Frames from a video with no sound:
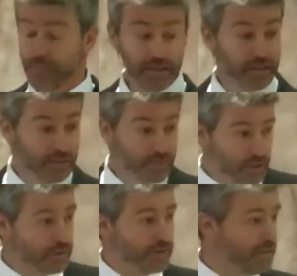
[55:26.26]
But then there
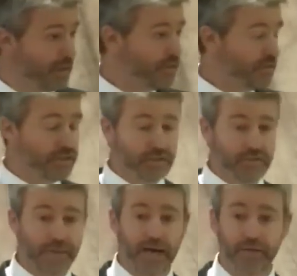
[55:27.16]
was also a demonstration
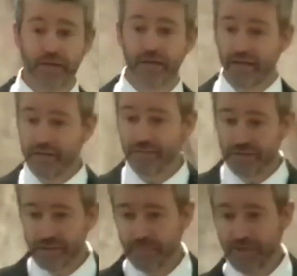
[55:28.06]
of power in the
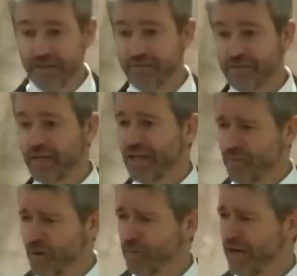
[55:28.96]
recipients.
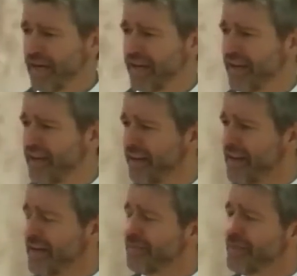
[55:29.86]
In what way?
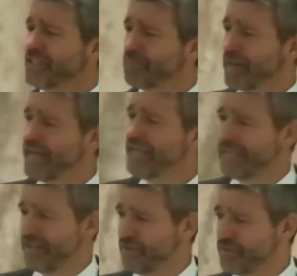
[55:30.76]
These
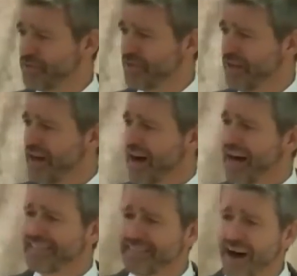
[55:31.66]
pagans,
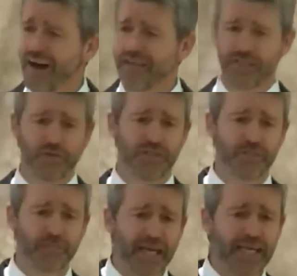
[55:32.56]

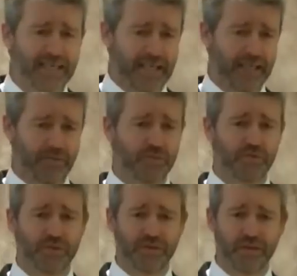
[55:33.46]
idolatrous
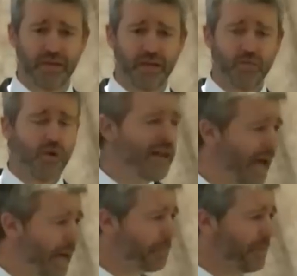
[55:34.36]
pagans, what
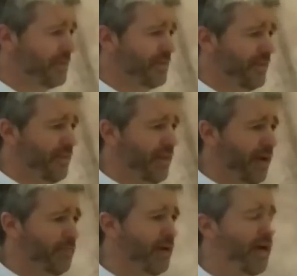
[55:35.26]
happens to
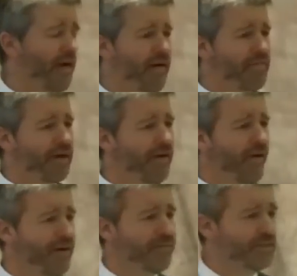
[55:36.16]
them? They
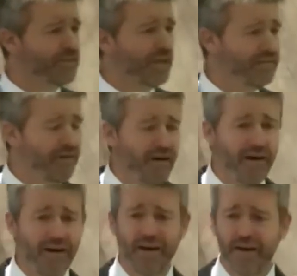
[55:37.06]
all of a sudden
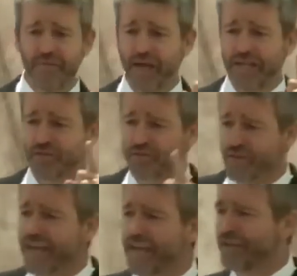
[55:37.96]
are, they
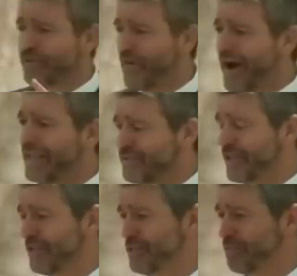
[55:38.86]
see
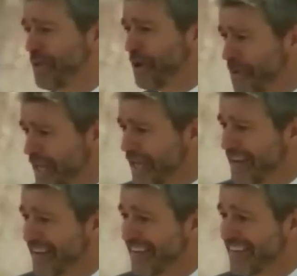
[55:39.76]
Christ in His
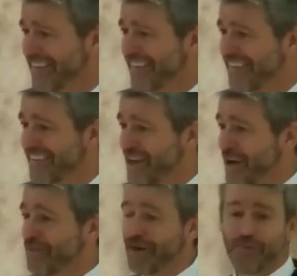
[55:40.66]
beauty.
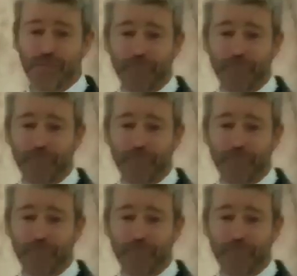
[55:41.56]
Their